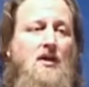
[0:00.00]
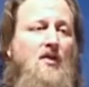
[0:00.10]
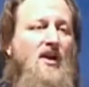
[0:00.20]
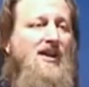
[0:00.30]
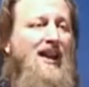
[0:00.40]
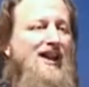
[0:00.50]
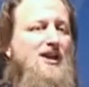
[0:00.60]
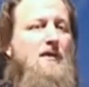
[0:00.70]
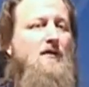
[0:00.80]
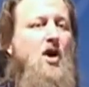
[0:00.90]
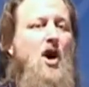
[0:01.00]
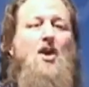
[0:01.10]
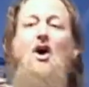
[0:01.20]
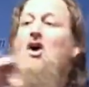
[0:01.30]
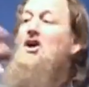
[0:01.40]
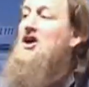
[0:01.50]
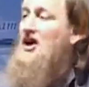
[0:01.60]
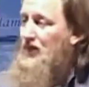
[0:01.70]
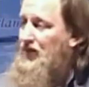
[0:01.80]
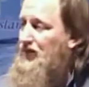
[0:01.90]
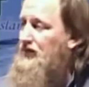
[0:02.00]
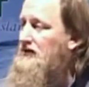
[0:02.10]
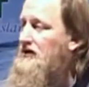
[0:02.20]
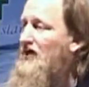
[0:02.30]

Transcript: the kingdom of God on earth.